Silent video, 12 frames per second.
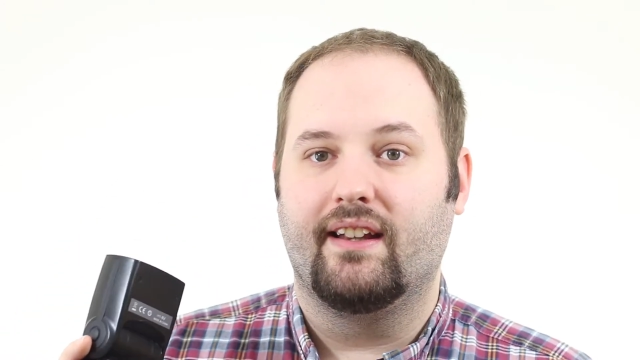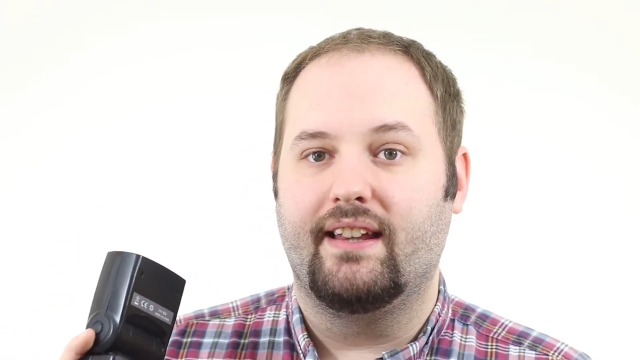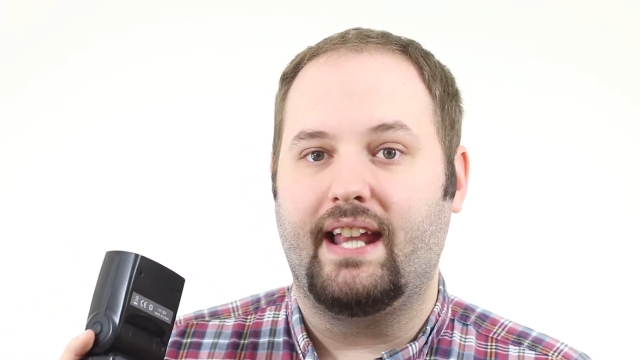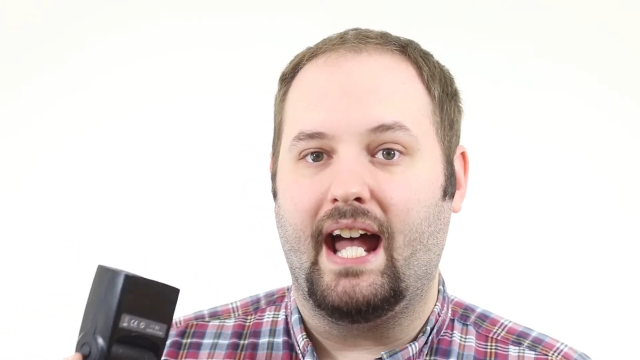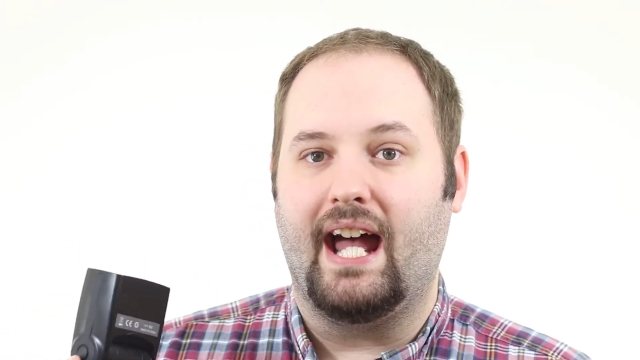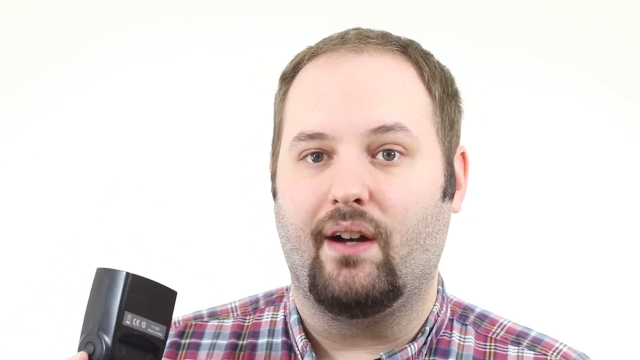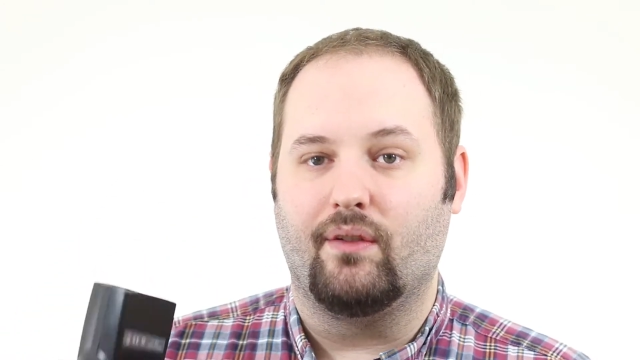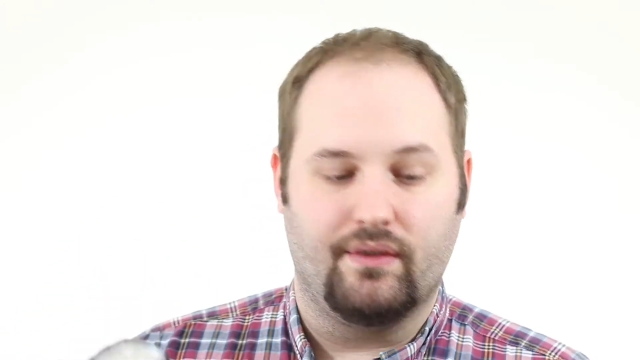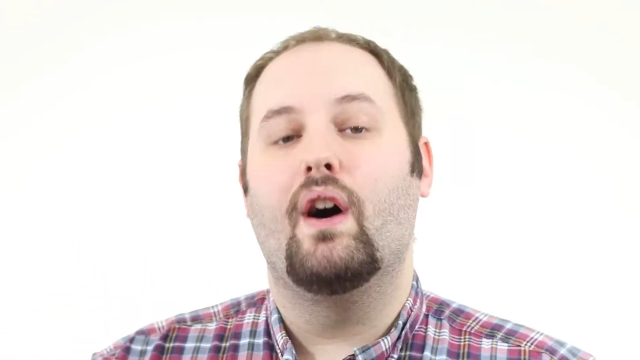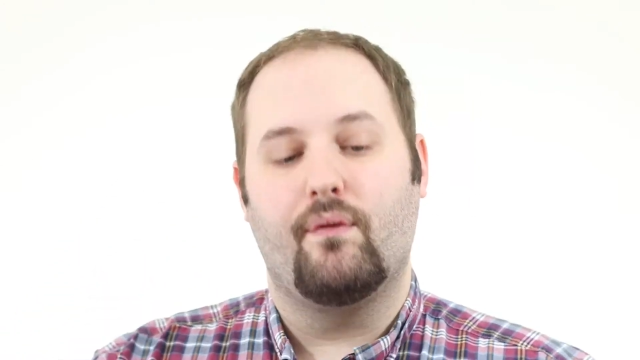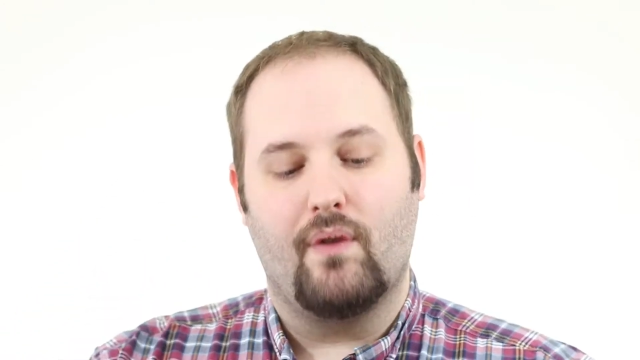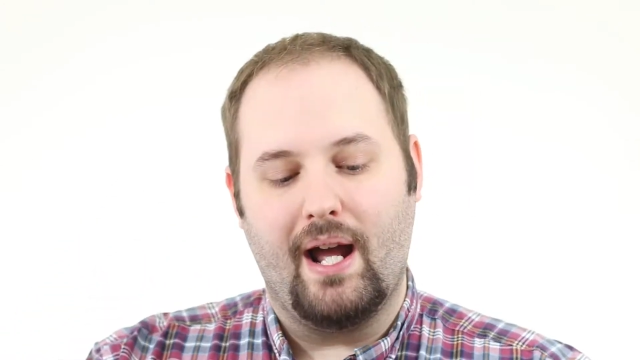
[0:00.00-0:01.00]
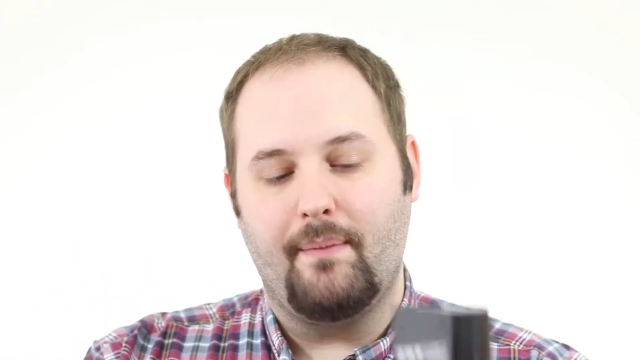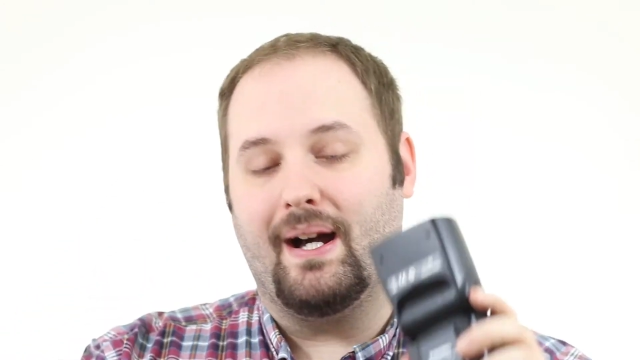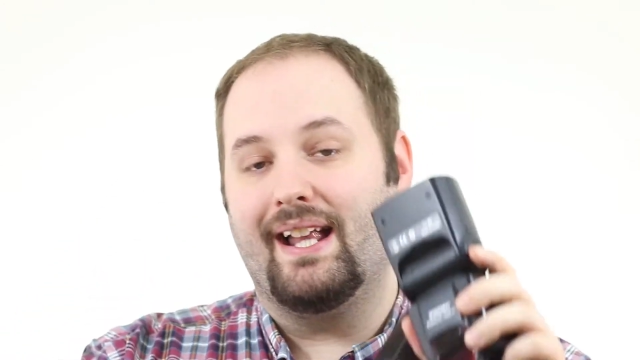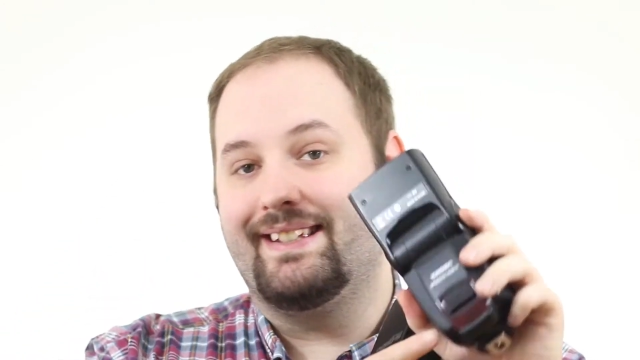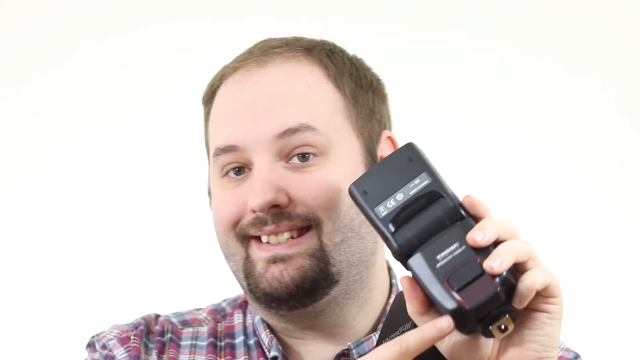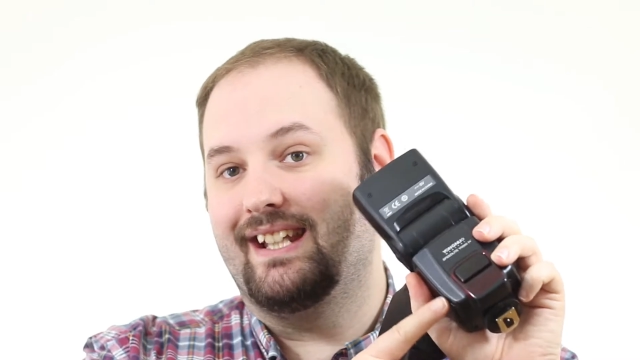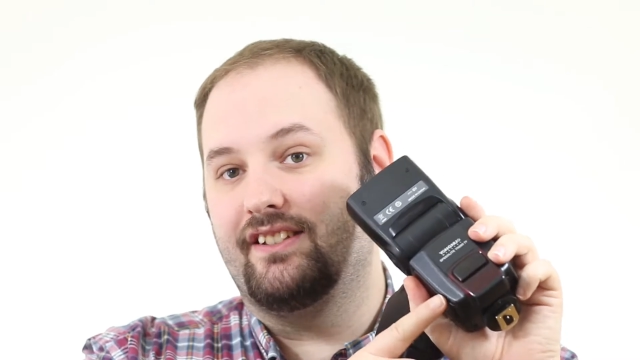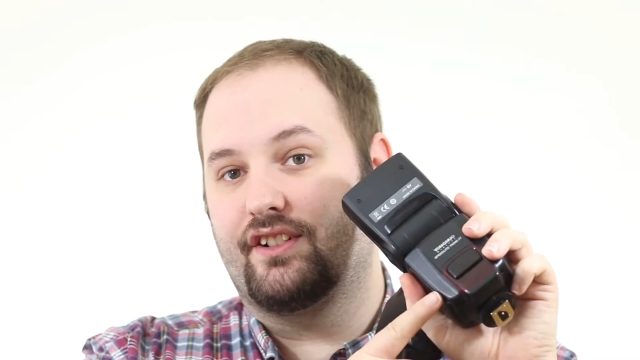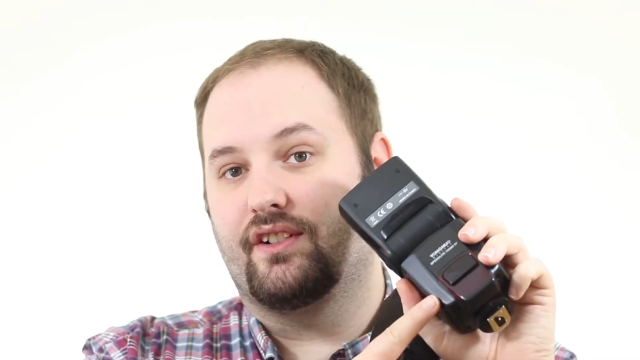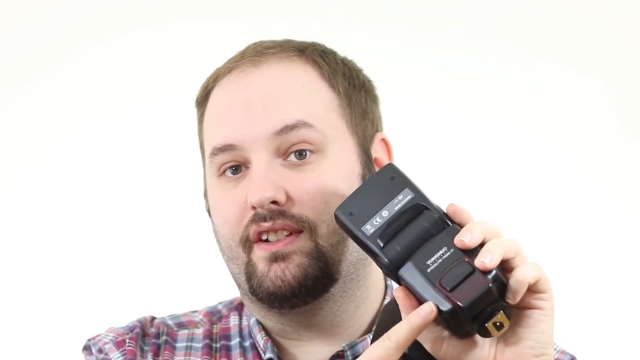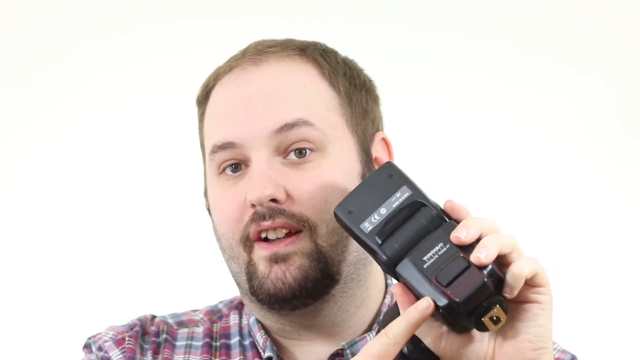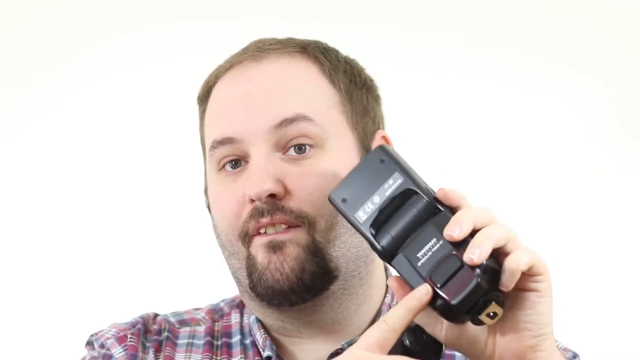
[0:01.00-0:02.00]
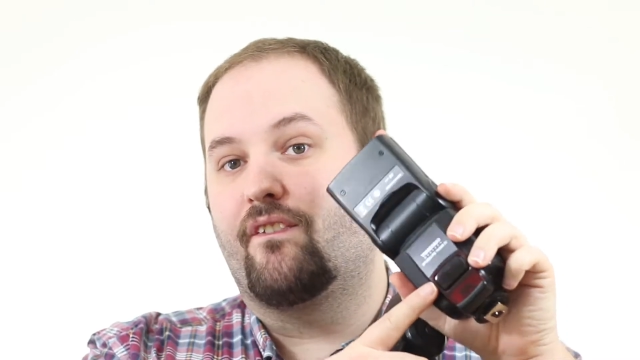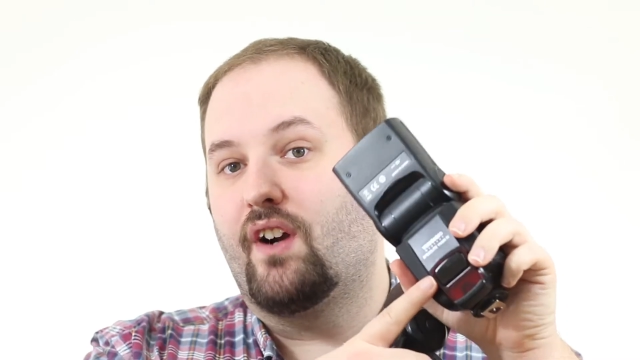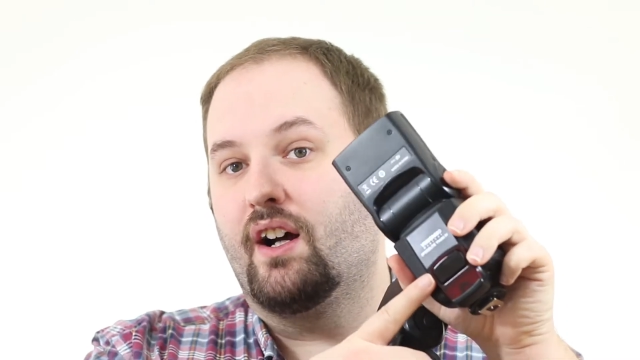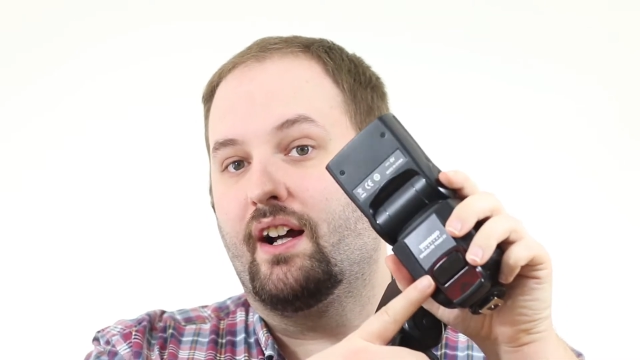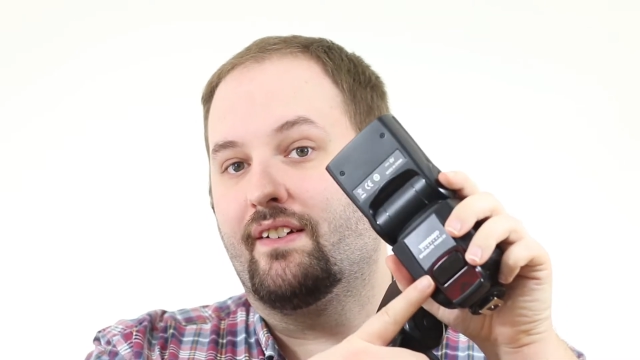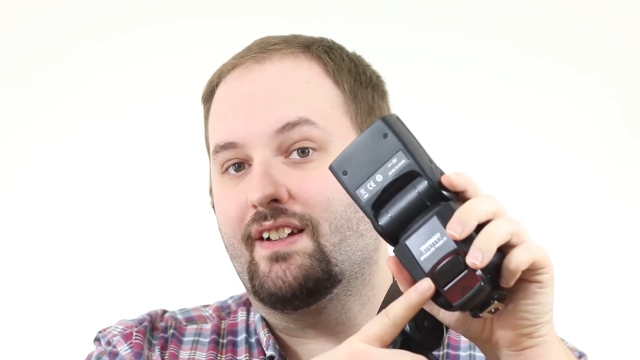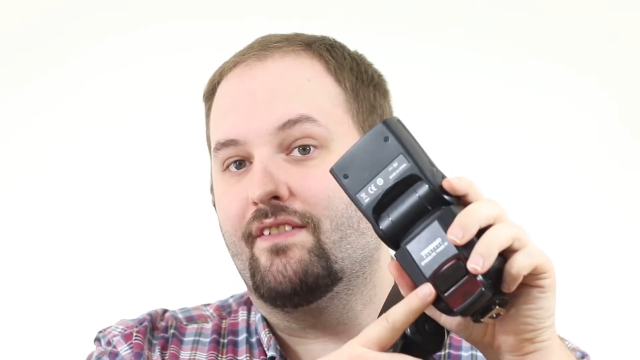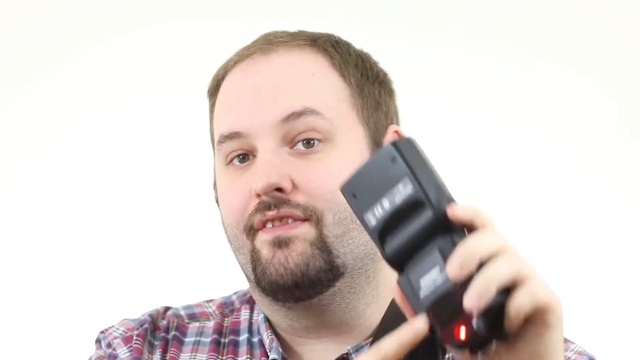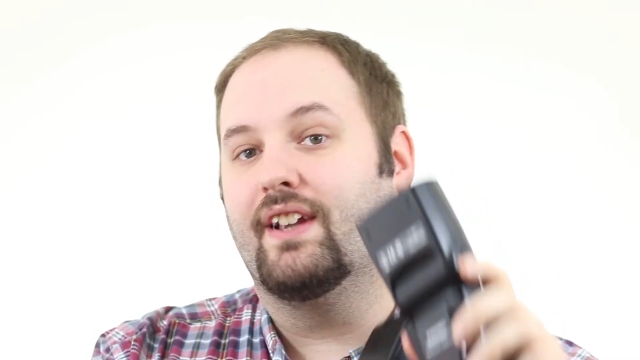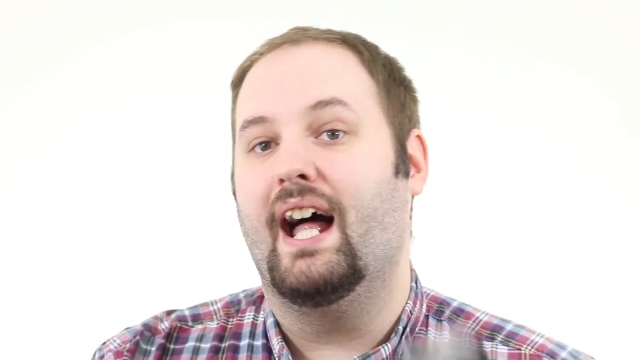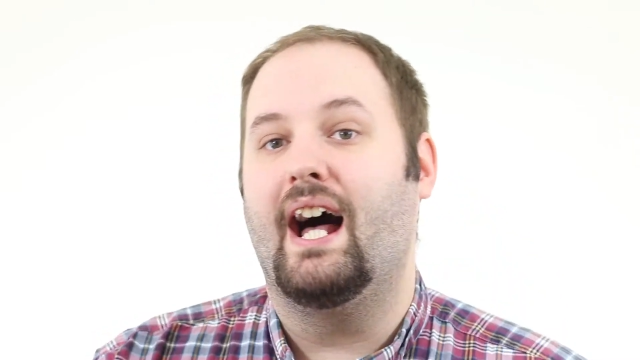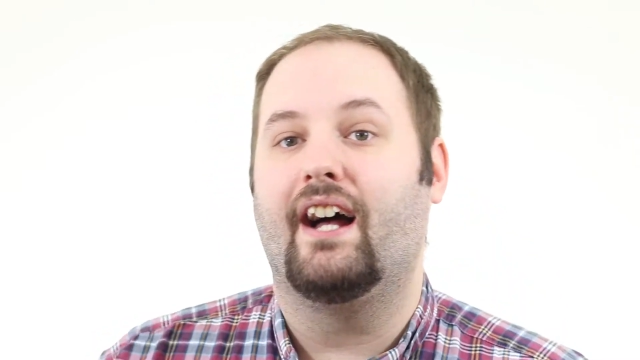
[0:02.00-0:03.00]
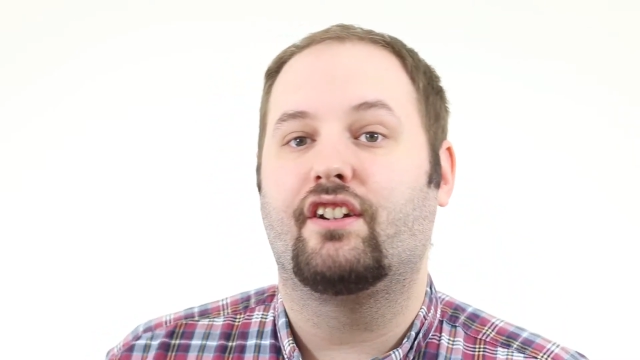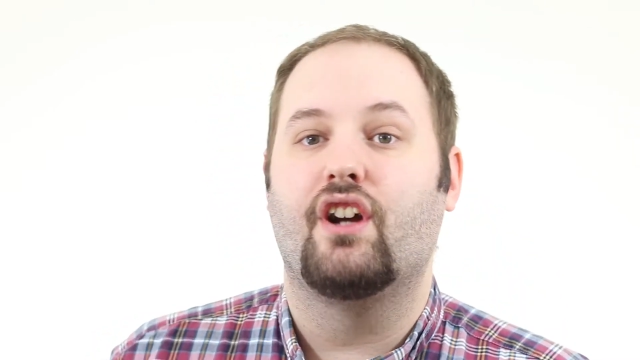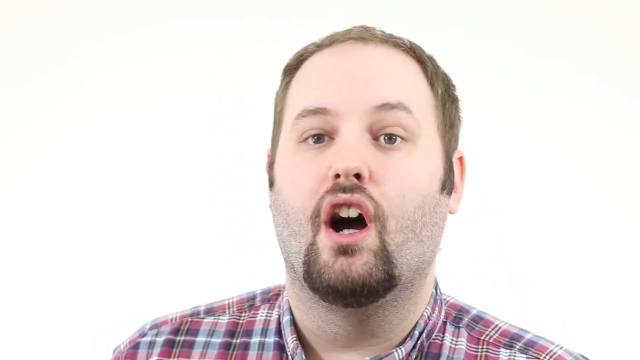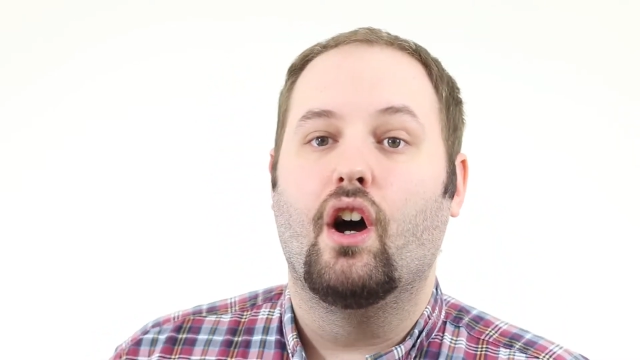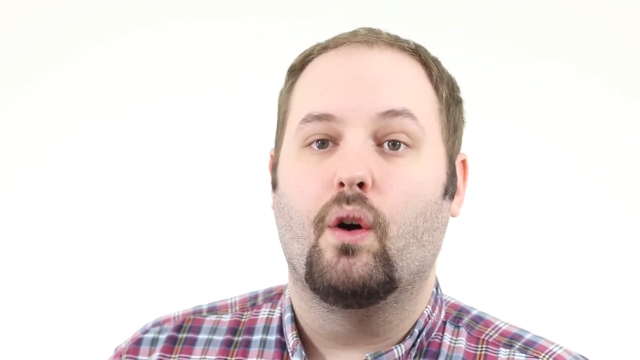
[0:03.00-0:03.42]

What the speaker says: that, when read by the sensor in the front of the flash,